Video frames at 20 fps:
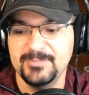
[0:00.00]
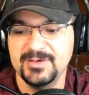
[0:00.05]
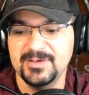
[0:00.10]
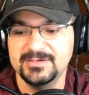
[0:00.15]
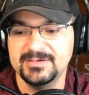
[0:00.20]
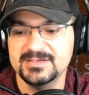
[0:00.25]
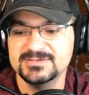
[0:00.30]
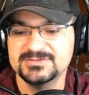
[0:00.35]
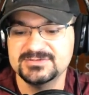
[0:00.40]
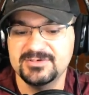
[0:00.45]

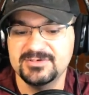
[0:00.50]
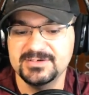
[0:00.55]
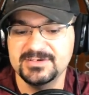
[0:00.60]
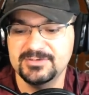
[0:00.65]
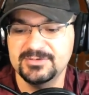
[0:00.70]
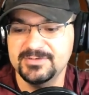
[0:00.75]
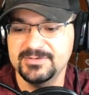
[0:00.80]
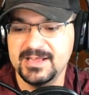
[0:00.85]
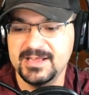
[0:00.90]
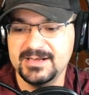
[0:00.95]
My guns are
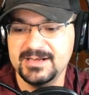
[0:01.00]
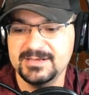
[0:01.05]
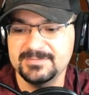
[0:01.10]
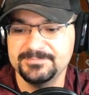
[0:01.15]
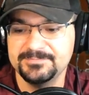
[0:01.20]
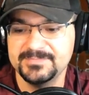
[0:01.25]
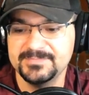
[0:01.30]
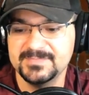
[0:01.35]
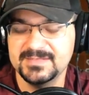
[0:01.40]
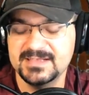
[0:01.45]
already going at
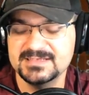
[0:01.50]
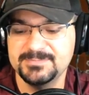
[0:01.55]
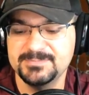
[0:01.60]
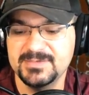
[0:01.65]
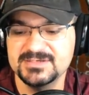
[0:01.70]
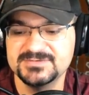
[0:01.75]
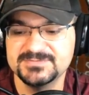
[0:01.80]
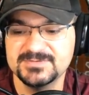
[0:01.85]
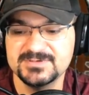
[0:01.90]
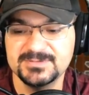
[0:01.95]
it. Let's
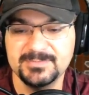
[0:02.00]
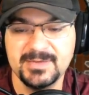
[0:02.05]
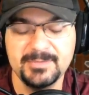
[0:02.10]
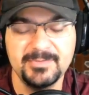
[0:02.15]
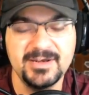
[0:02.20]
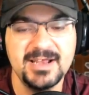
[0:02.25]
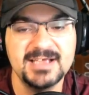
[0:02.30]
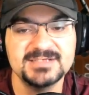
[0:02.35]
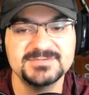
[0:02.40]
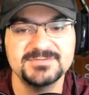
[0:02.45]
make sure my
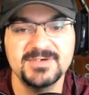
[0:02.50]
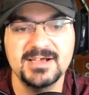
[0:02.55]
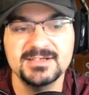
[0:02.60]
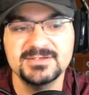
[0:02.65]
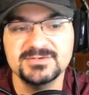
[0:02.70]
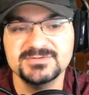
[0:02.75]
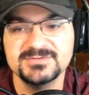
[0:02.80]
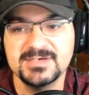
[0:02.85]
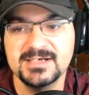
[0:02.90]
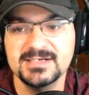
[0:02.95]

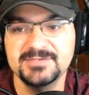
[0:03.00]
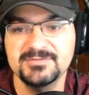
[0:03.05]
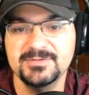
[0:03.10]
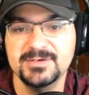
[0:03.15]
Nosferatu's on.